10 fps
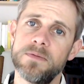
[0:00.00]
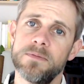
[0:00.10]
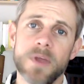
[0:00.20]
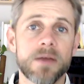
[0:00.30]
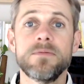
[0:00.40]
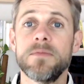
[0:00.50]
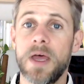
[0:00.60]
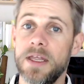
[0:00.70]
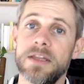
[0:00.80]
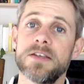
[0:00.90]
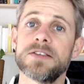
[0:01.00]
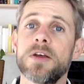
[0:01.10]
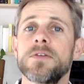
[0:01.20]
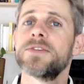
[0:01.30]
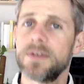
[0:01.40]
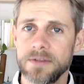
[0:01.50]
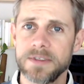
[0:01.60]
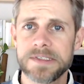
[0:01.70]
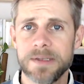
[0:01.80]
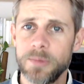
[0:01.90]
you know, an assault on
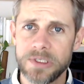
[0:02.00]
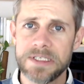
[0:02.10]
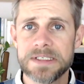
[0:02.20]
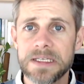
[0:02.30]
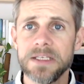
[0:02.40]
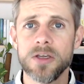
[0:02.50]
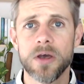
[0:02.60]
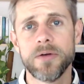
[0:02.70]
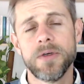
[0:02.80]
somebody's ego.